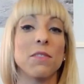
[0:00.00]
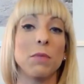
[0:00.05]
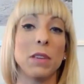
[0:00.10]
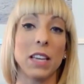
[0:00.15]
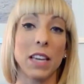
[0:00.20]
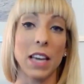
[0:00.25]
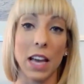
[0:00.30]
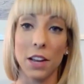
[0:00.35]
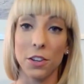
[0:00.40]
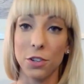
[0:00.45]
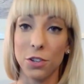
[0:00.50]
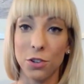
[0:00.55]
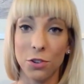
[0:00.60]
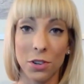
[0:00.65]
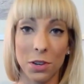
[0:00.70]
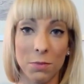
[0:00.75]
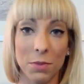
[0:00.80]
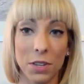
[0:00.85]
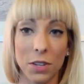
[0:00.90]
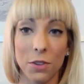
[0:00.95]
me cash
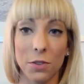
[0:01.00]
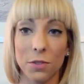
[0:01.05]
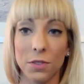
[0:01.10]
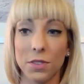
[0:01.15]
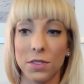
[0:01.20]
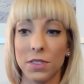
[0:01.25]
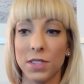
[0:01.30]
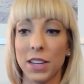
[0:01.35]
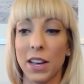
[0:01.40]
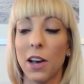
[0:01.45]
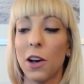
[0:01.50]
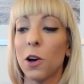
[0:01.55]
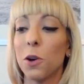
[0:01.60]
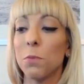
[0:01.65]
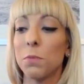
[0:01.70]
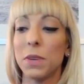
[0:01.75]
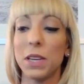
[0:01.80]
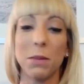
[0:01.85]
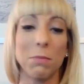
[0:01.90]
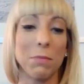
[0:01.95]
tributes, to help
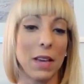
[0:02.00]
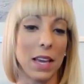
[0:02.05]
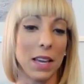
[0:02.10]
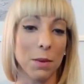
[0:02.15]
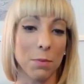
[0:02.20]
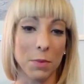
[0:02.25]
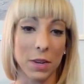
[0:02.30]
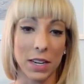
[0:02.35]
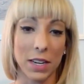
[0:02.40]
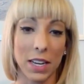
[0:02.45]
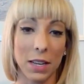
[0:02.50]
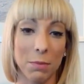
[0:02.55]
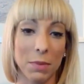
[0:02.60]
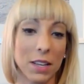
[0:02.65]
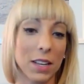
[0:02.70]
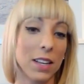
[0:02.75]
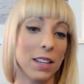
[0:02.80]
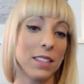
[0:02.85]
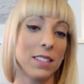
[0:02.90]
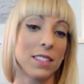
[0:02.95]
me make money,
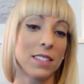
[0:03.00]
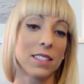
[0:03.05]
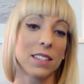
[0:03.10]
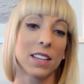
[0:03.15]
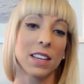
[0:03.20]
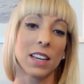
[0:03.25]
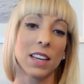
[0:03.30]
because,